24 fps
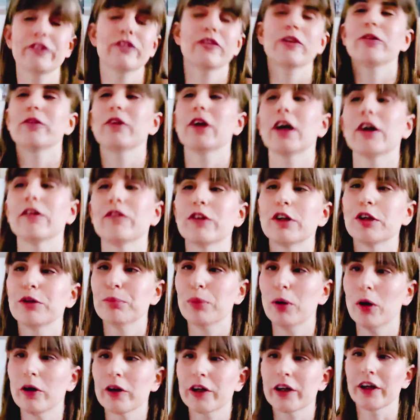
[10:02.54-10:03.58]
These don't have any
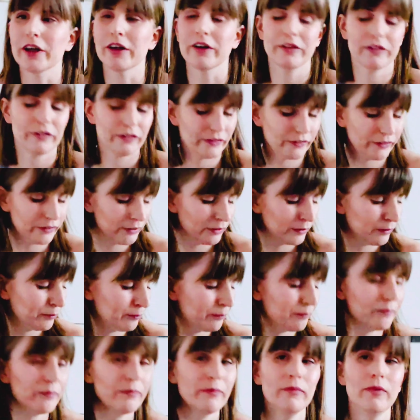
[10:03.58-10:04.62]
pockets
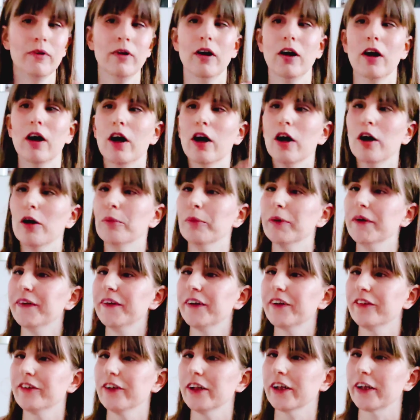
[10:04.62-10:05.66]

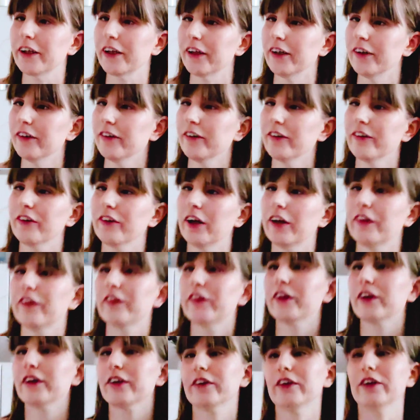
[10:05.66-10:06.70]
in these leggings. I
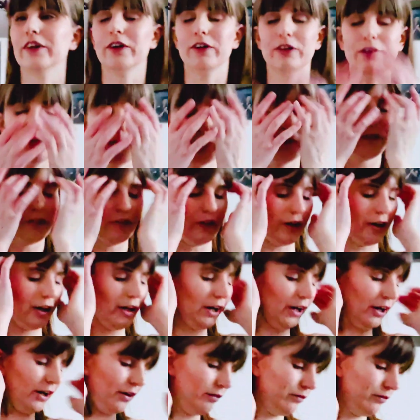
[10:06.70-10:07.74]
think the only ones I
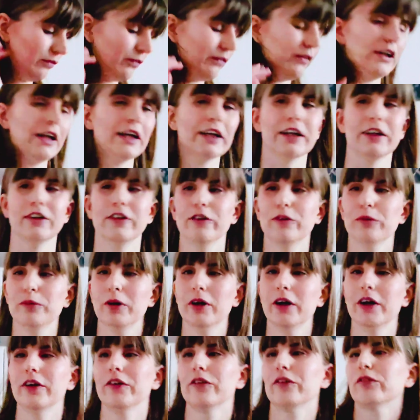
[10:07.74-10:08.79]
have leggings
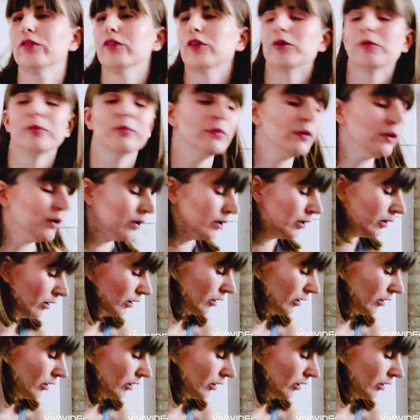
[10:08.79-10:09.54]
wise from